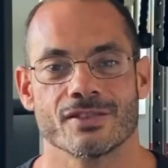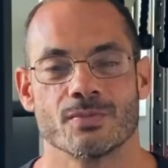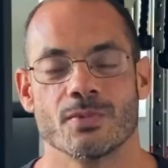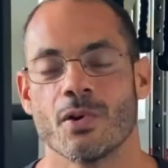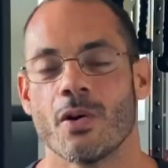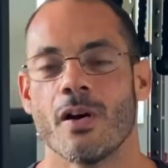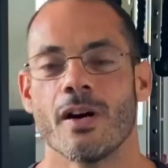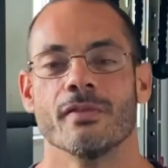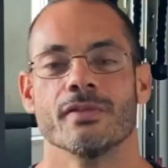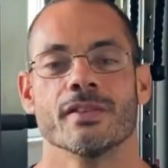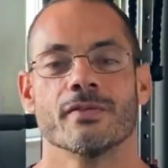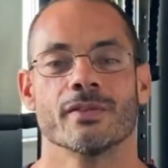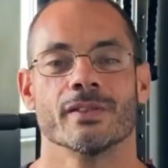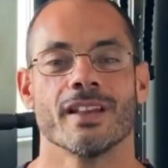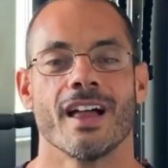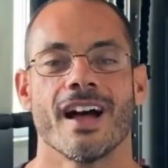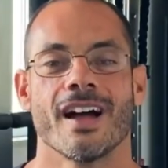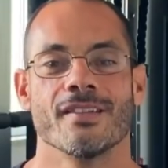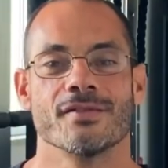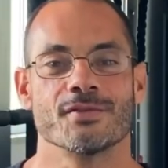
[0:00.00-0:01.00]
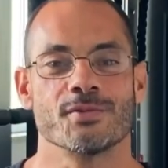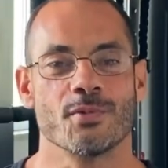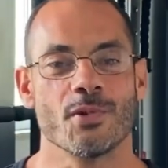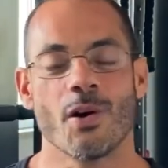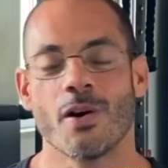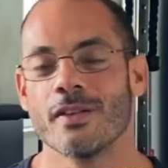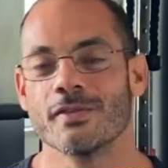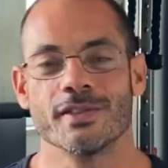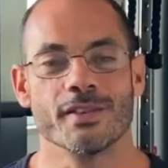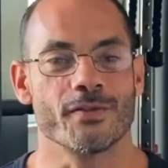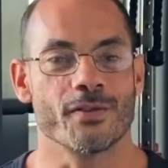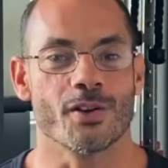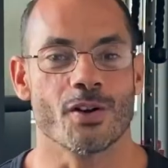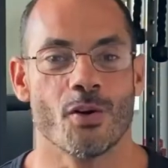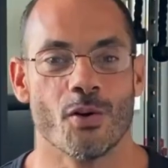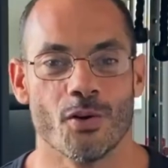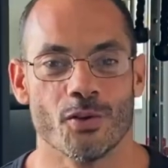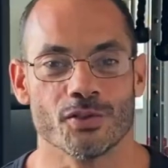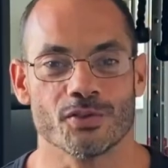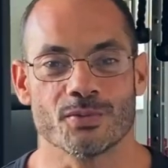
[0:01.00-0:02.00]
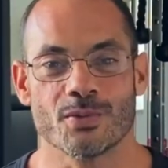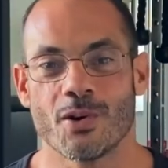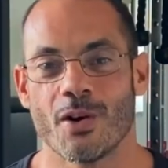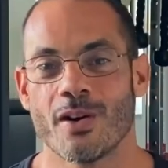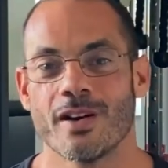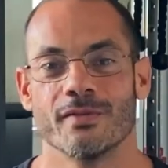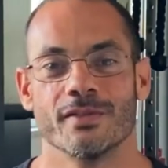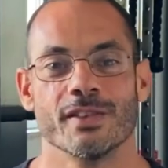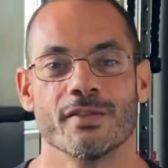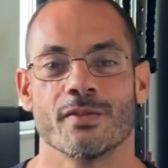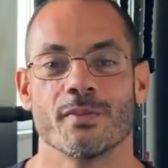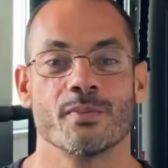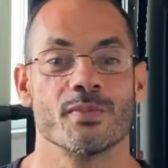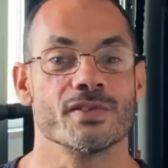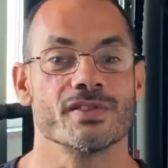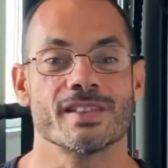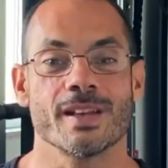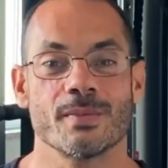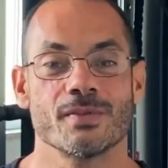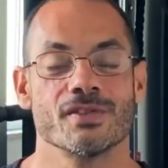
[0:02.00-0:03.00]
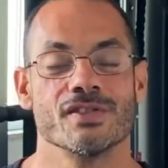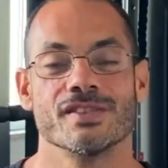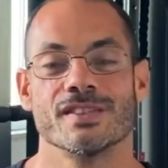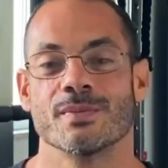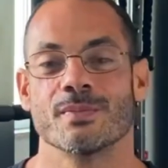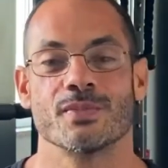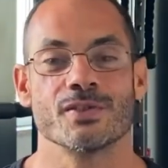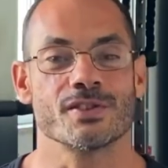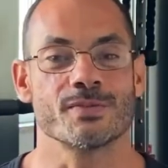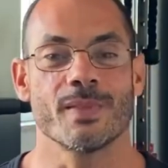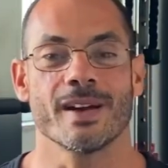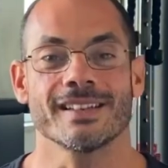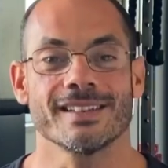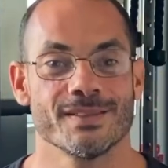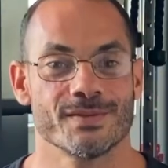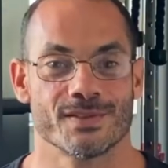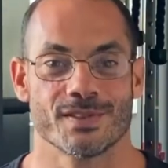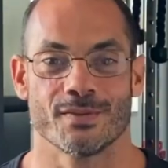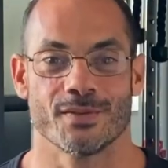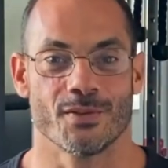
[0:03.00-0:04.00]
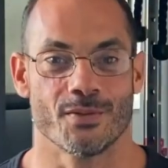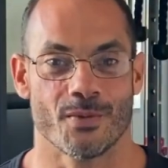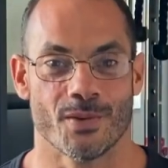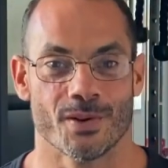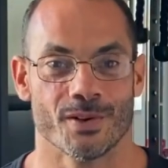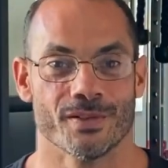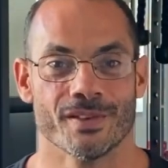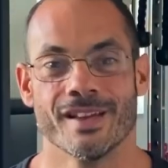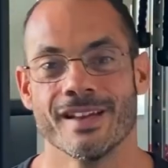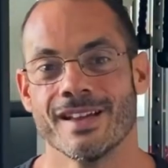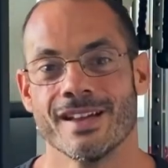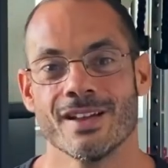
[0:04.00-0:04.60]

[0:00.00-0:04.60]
because we all have different lives. We all have different goals. We all have different perceptions and perspectives of the world.